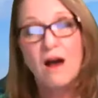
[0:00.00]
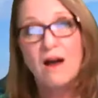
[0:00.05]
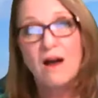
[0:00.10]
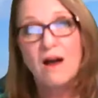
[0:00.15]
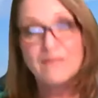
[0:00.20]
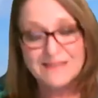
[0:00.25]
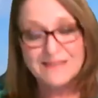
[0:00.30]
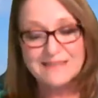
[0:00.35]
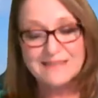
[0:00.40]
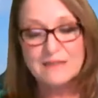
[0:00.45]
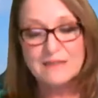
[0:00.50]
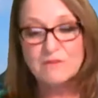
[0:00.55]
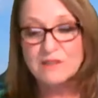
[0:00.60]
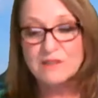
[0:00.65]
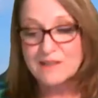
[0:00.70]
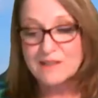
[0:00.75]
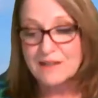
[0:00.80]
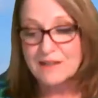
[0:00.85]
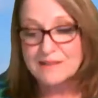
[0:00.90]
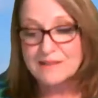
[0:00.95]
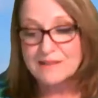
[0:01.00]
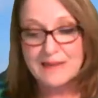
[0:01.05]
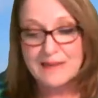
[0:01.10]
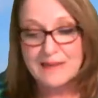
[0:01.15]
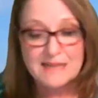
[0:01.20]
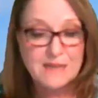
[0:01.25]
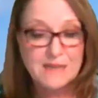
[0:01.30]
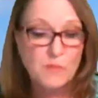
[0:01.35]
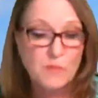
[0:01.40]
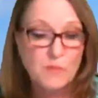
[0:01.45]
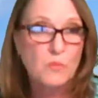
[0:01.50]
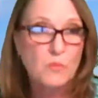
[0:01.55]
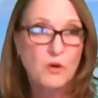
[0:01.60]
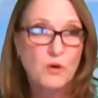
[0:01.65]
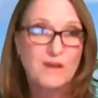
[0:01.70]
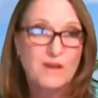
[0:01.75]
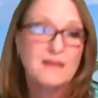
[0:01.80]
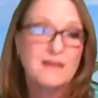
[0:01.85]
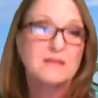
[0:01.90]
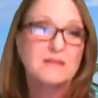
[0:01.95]
Obviously, Roseanne signed up, her
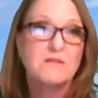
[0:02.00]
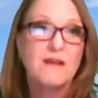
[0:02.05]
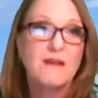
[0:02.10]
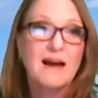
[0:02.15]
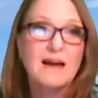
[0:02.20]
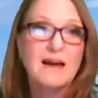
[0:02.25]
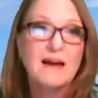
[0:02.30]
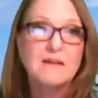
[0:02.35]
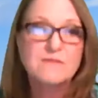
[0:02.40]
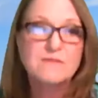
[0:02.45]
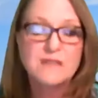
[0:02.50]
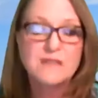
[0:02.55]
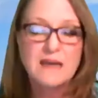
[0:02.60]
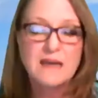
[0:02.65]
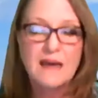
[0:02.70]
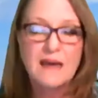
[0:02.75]
product arrived,